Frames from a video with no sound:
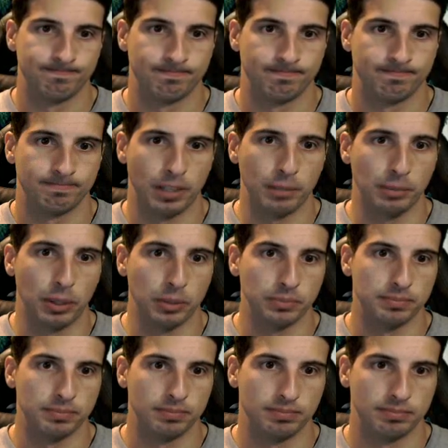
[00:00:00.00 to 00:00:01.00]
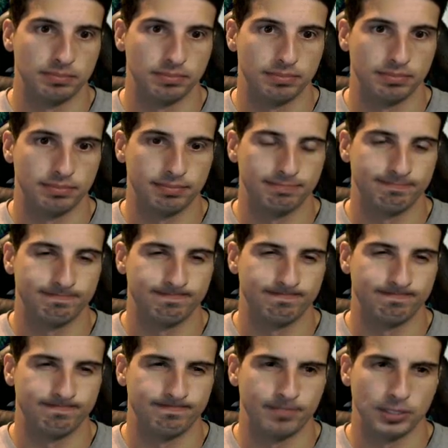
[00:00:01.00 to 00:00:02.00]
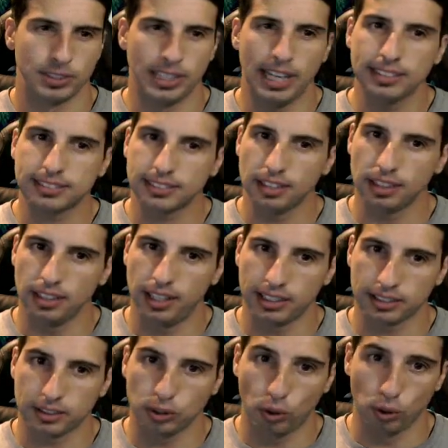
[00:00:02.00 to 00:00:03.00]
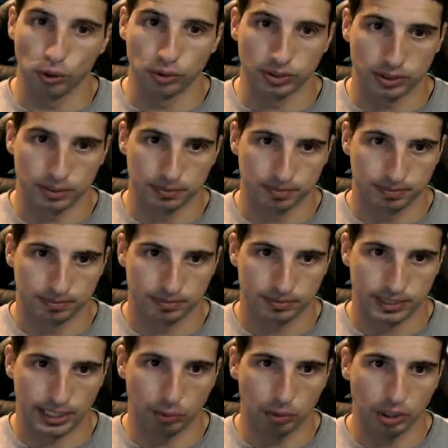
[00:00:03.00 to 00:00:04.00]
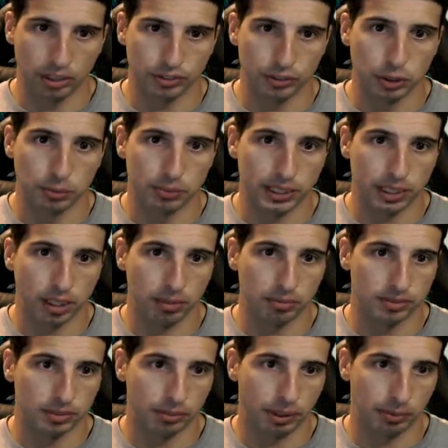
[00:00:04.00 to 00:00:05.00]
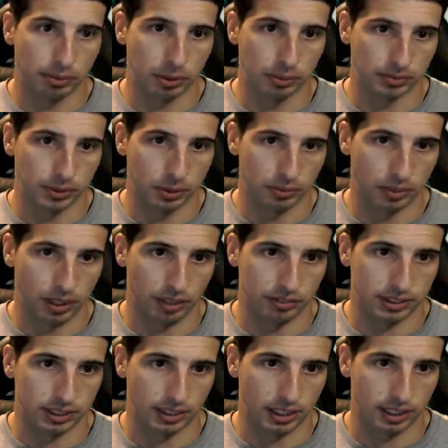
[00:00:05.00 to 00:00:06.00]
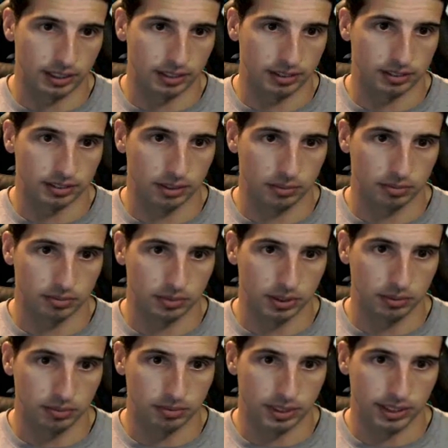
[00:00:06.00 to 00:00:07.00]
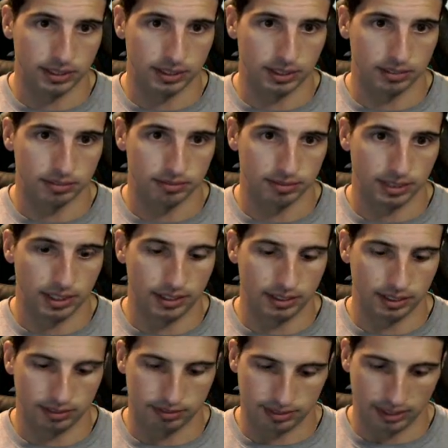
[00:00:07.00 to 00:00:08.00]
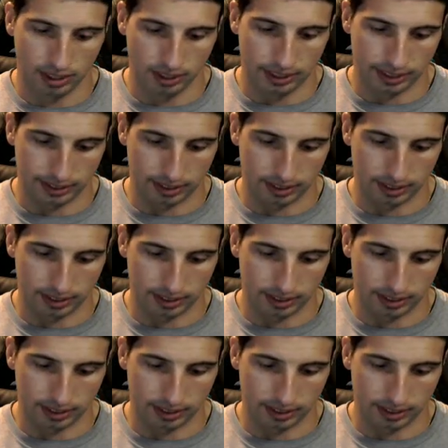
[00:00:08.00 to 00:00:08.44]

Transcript: Rainbow! That's a lot of gold. Can one of you become Rainbow? No, obviously not. Nope, nope, nothing, nothing, still nothing.